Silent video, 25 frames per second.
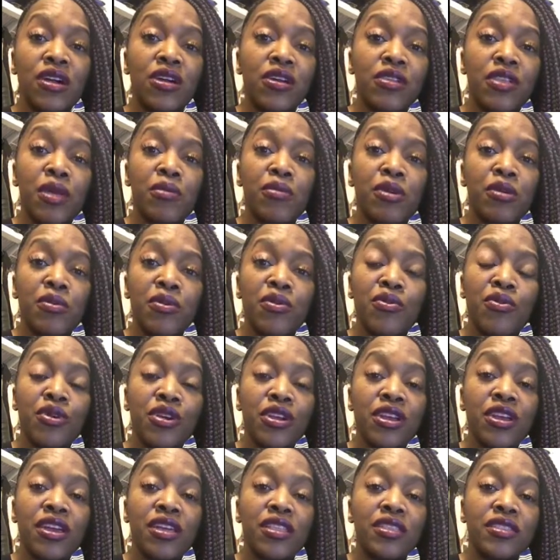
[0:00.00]
are that I'm going to be
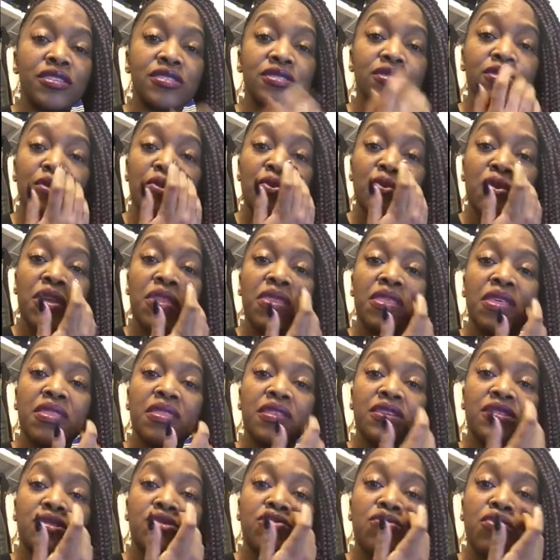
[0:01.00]
working in
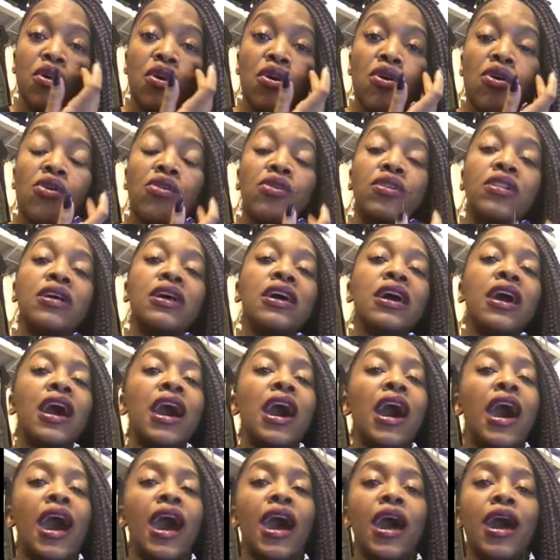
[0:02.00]
this role.
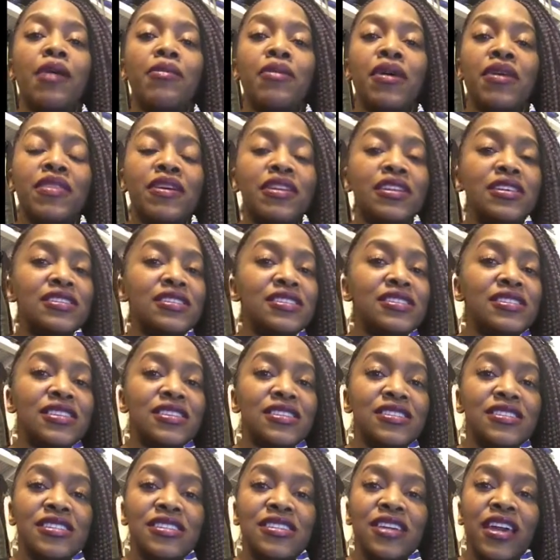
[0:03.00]
And then in
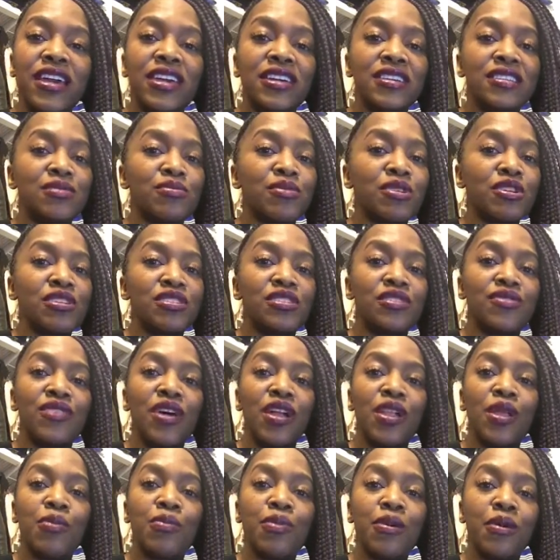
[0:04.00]
60 days, I'm going to
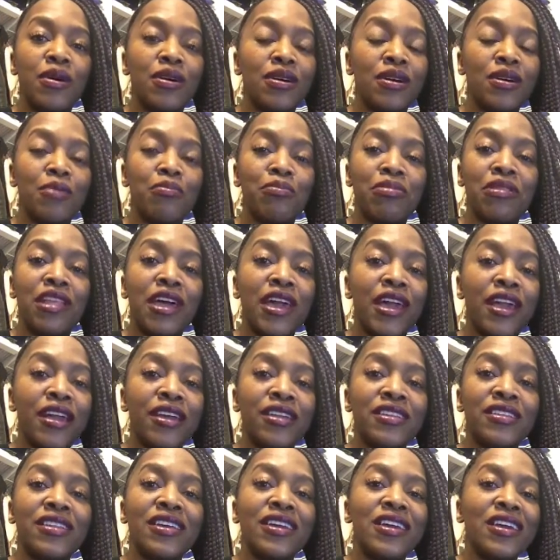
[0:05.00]
develop a
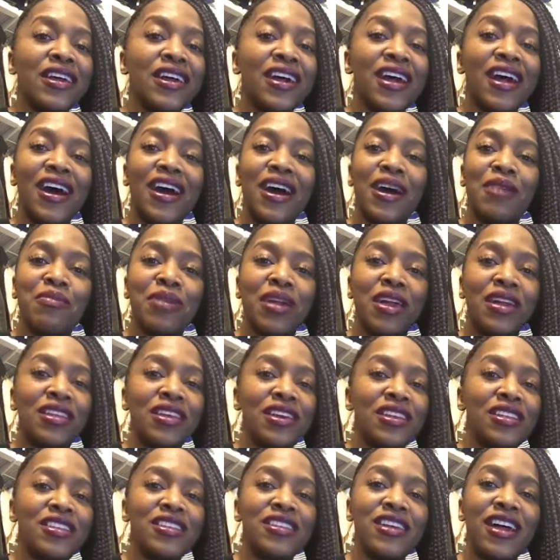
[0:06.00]
plan. And
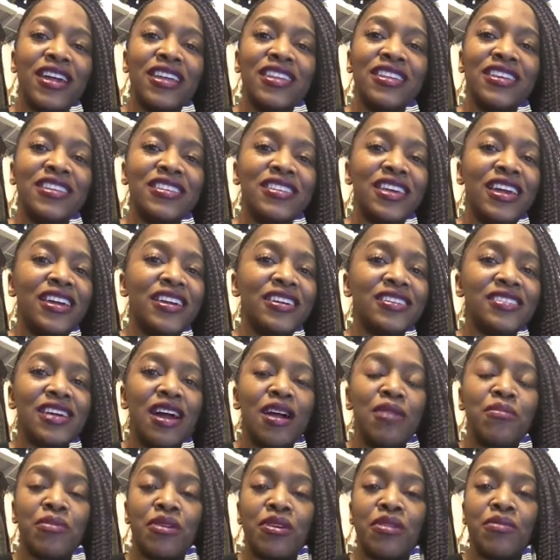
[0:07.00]
in 90 days,
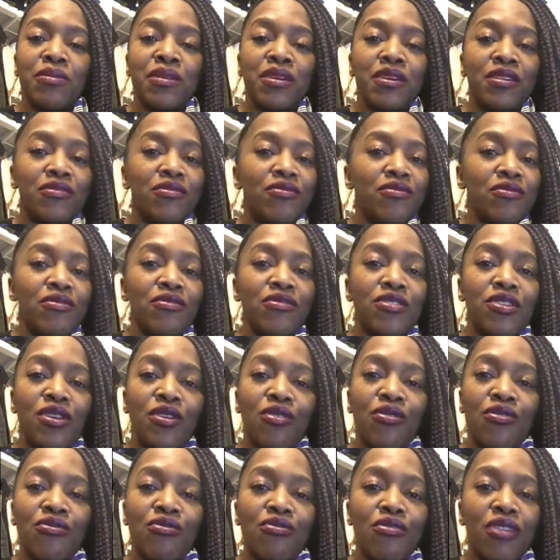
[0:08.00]
I'm going to be,
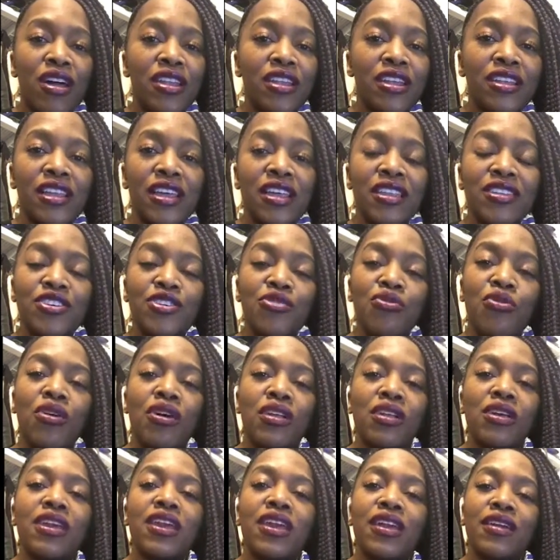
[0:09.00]
running. And you
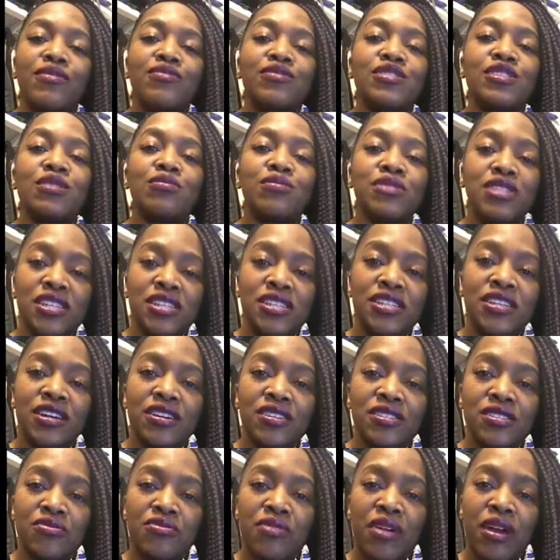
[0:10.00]
want to give some
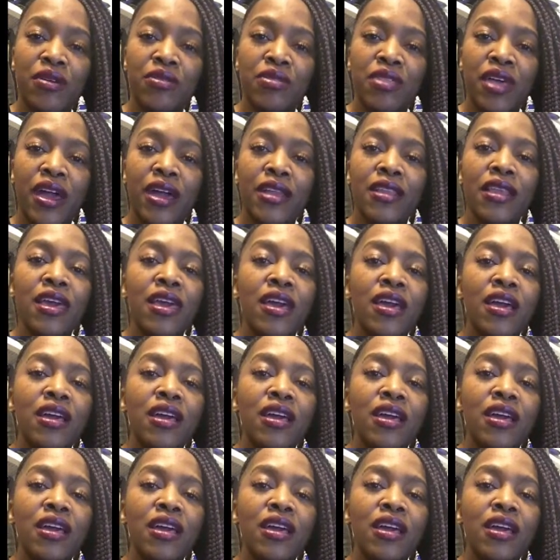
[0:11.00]
details around that.